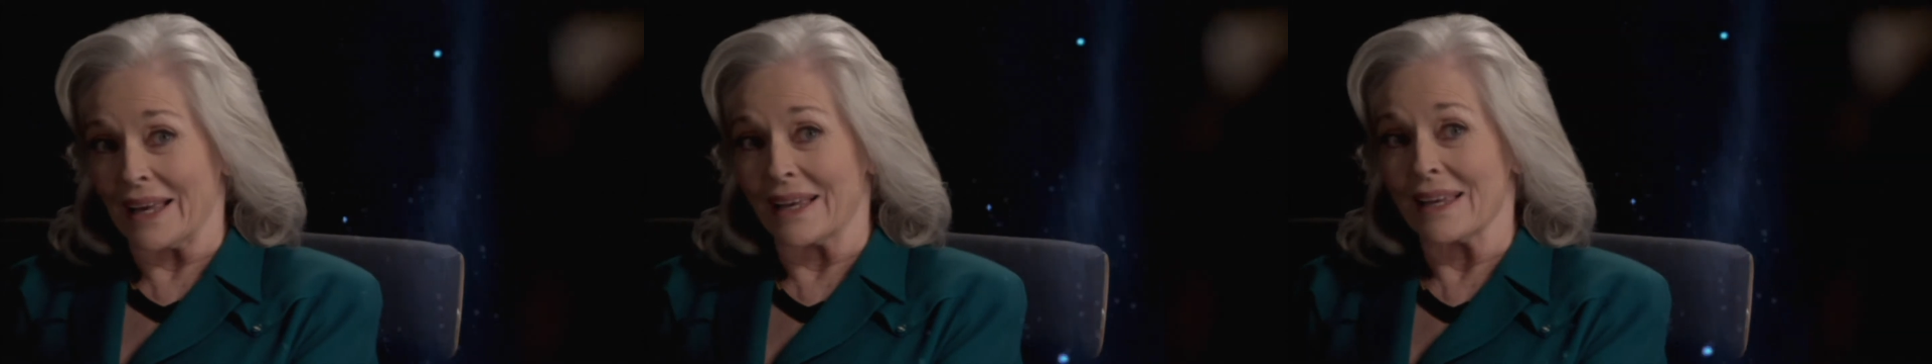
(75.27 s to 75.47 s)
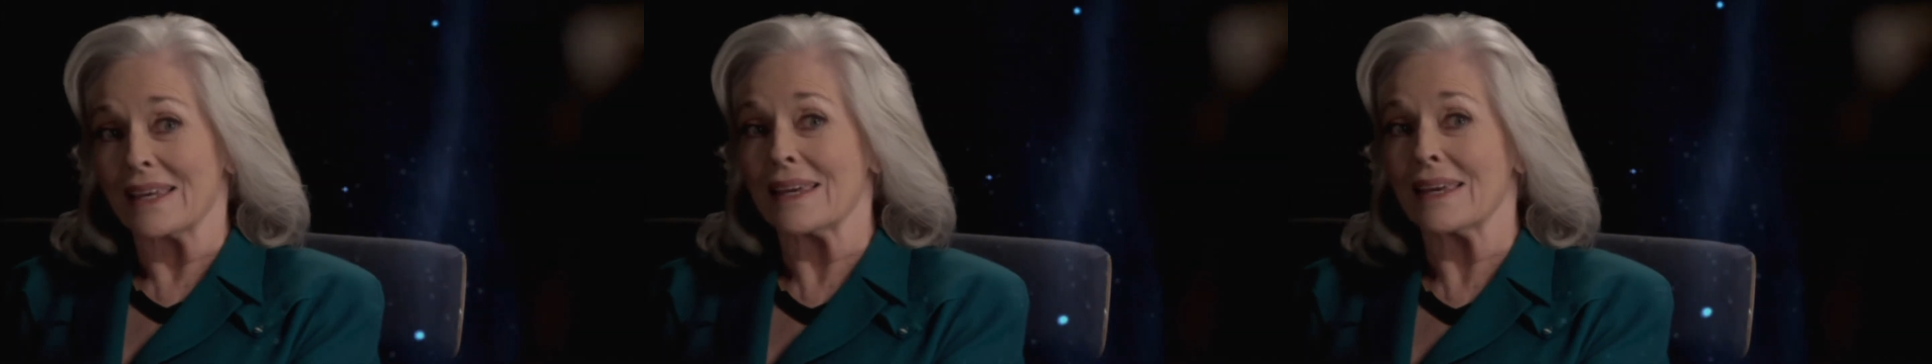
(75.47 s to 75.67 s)

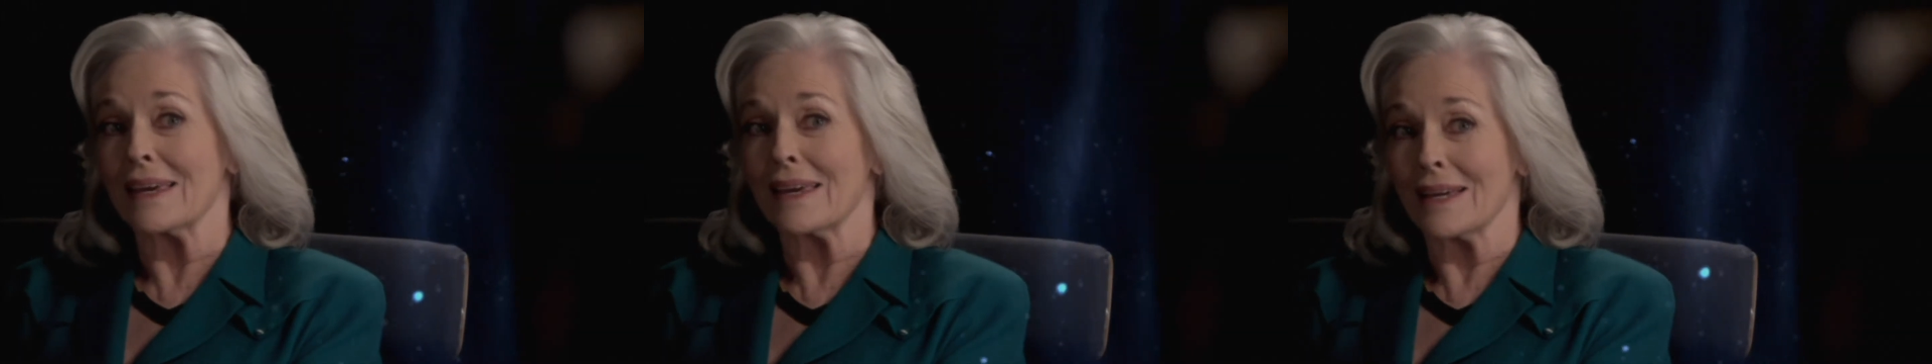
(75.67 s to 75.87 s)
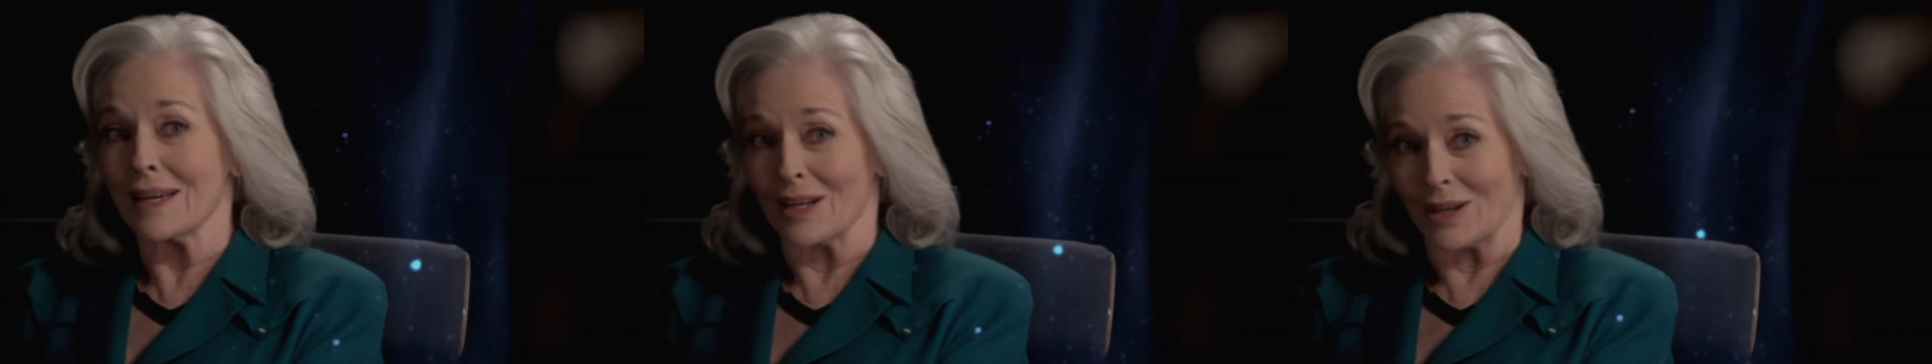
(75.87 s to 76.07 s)

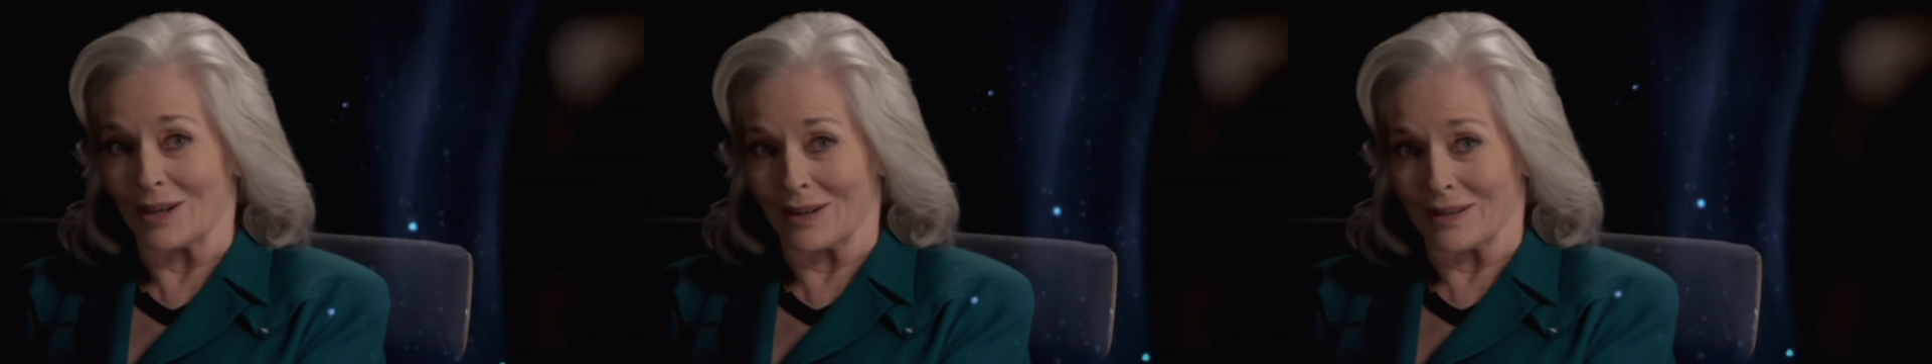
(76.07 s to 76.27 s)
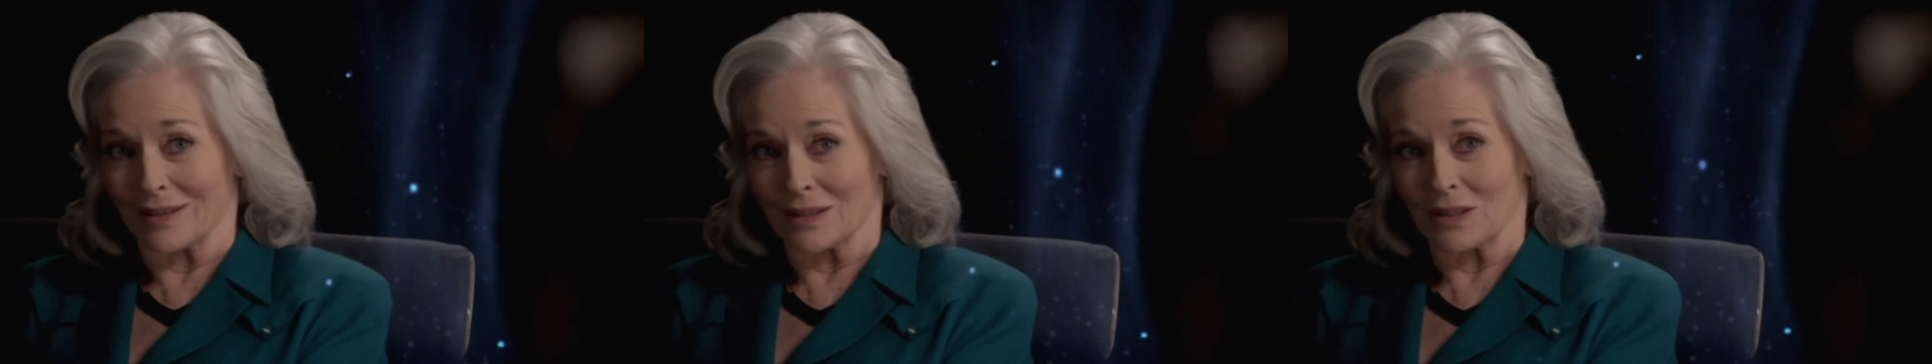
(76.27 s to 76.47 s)
here
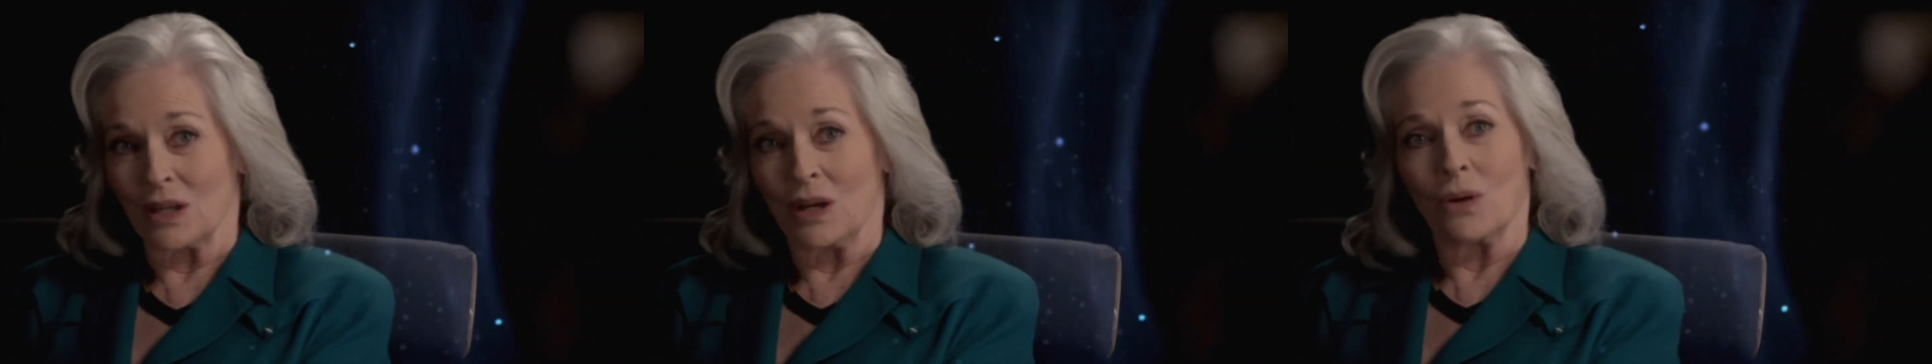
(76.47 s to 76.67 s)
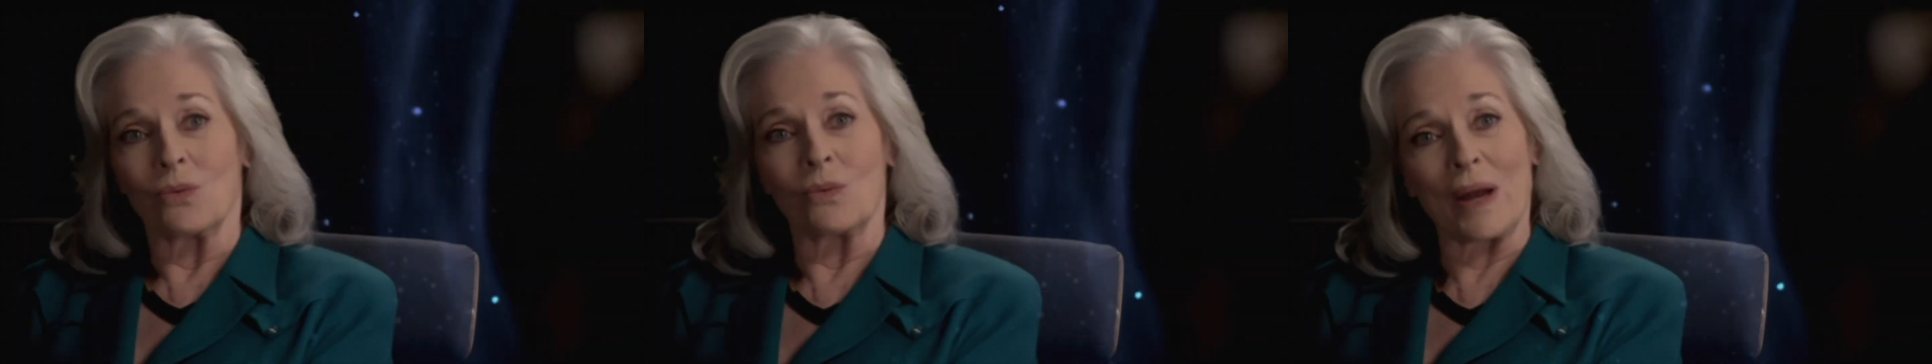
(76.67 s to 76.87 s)

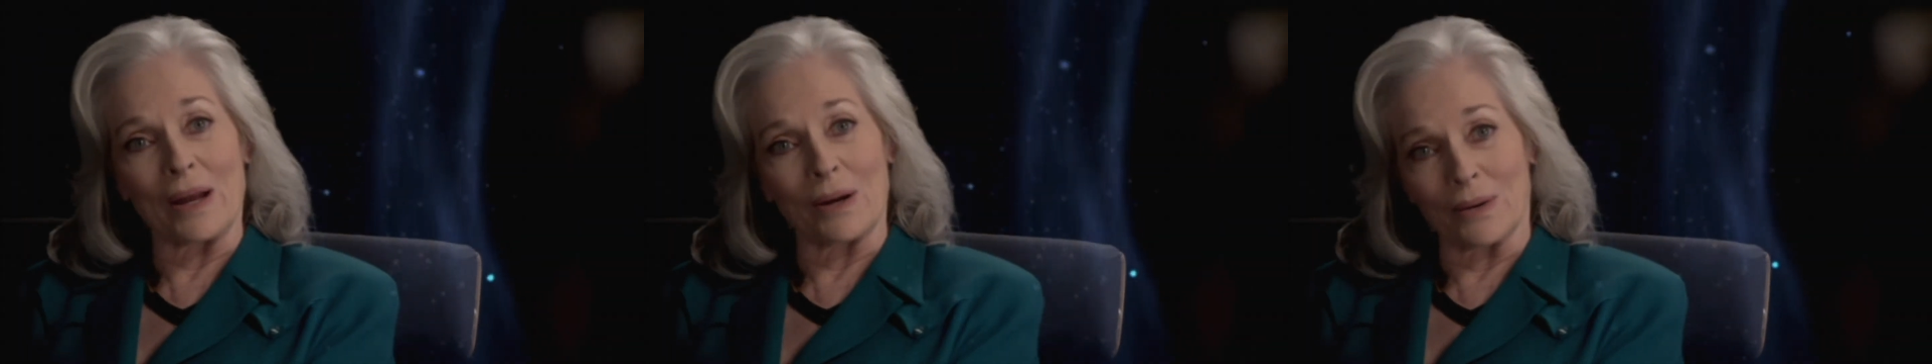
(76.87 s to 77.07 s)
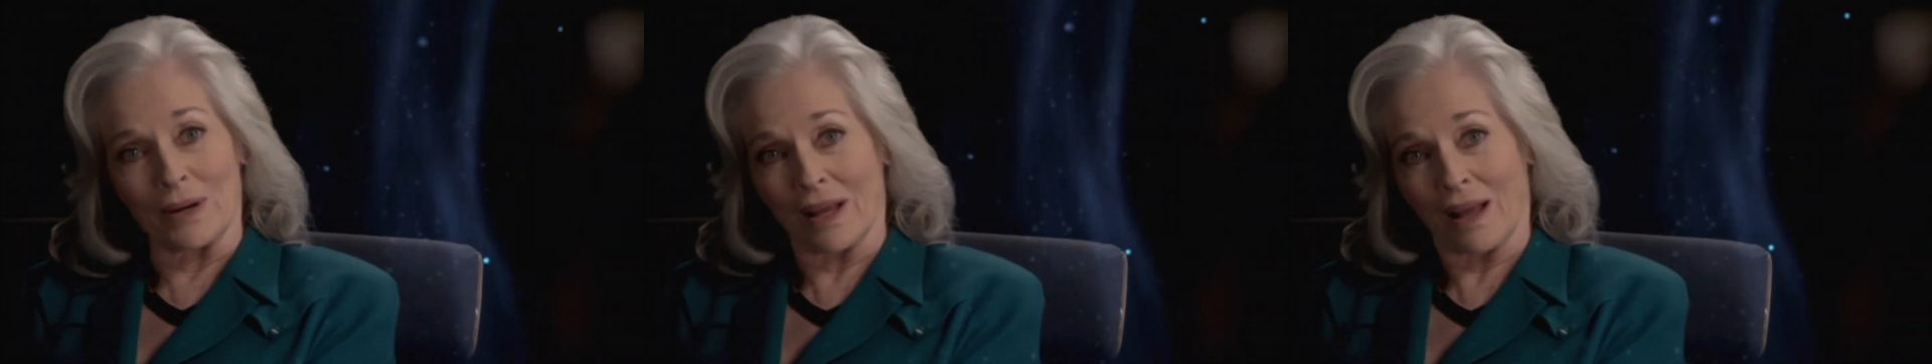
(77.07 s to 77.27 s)

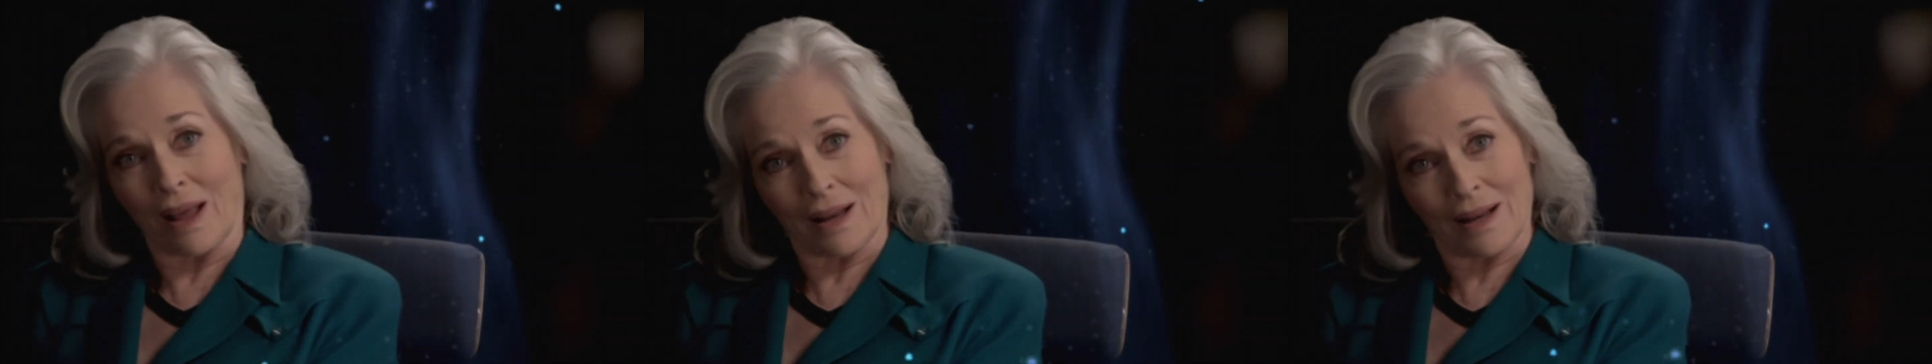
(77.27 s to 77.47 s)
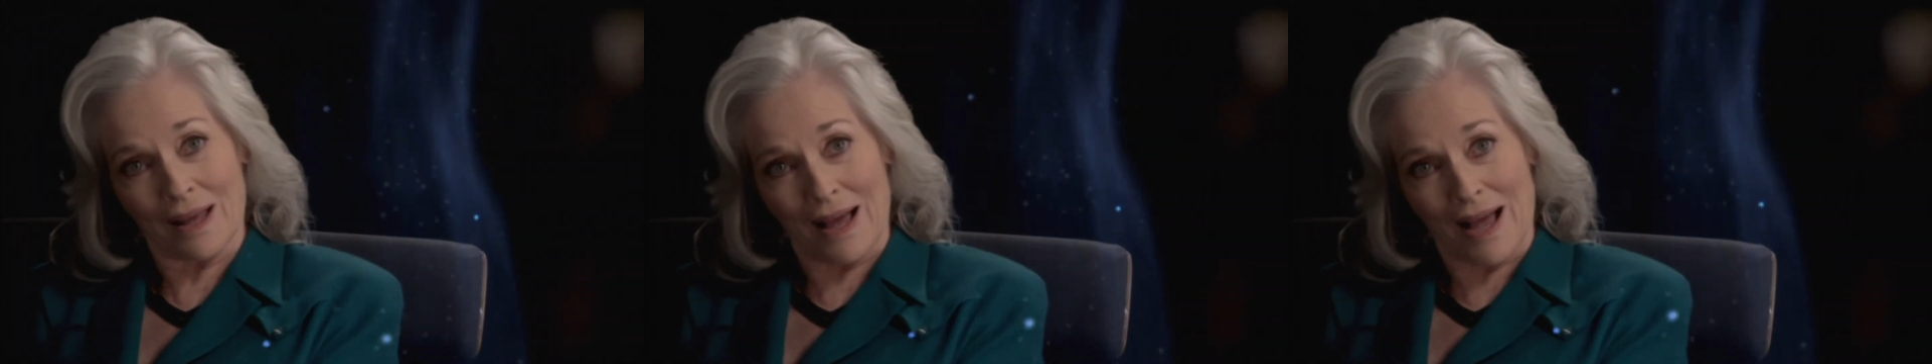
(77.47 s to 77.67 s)
wearing
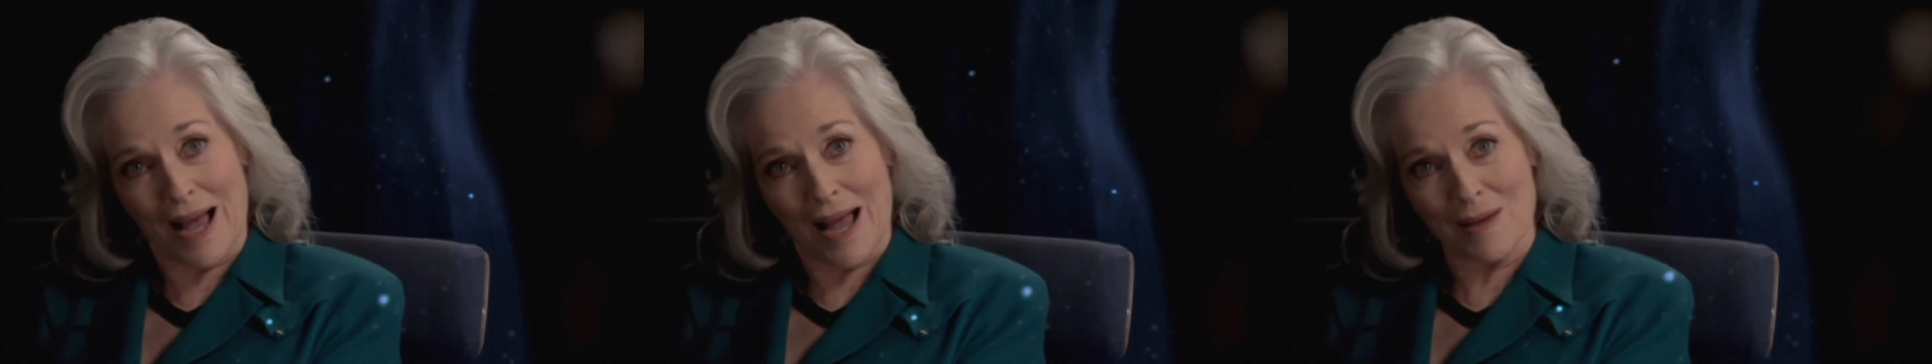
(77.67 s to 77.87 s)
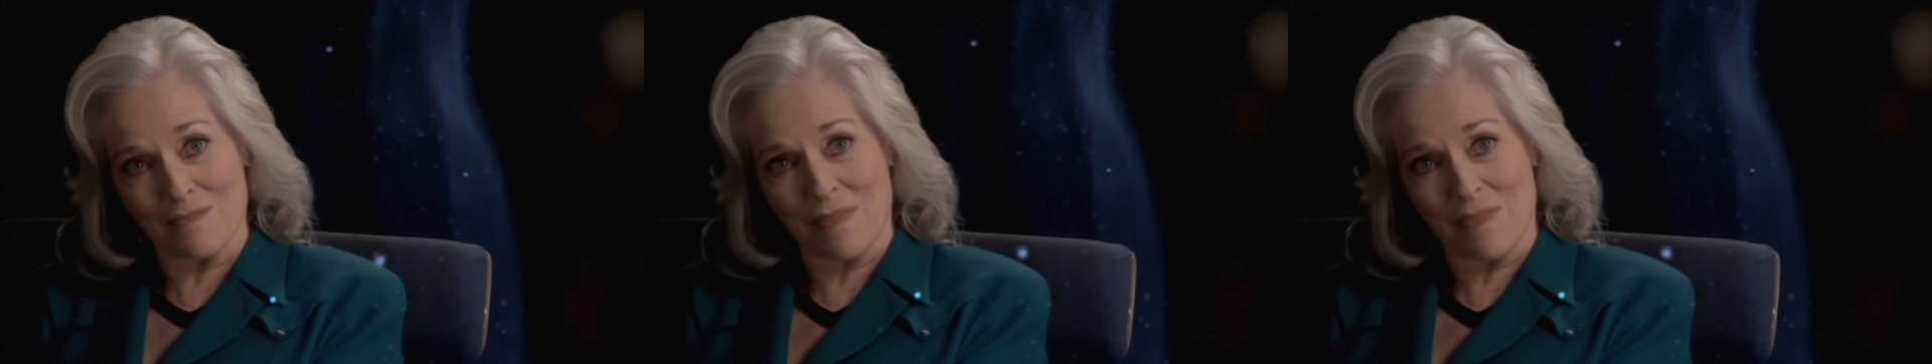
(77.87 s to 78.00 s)
an eye